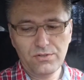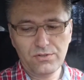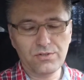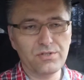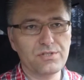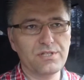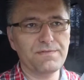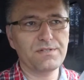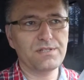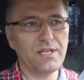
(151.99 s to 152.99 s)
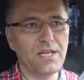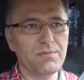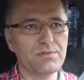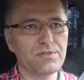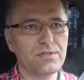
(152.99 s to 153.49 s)
So the service
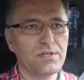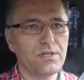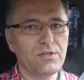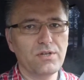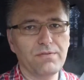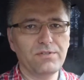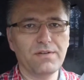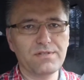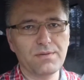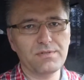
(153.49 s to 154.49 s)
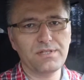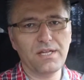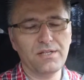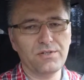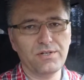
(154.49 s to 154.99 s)
names, you have to have some
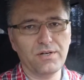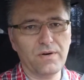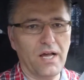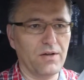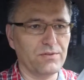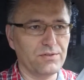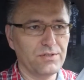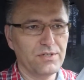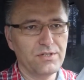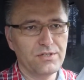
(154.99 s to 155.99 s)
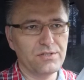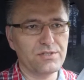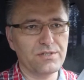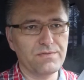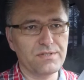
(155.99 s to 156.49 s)
standard around the
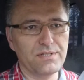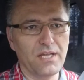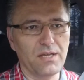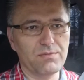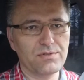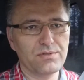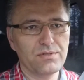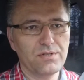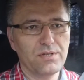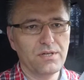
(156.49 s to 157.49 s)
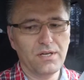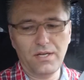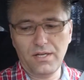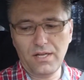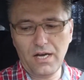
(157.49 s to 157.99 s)
service names
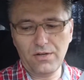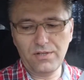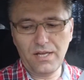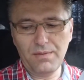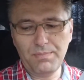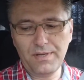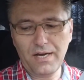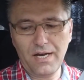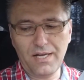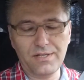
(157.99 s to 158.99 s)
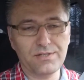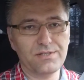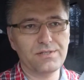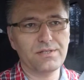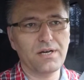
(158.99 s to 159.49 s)
and how
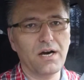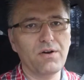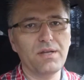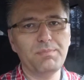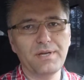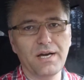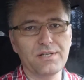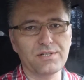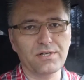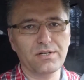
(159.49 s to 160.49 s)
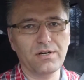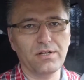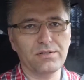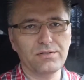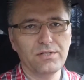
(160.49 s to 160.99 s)
APIs are
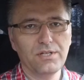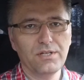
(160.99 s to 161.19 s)
called.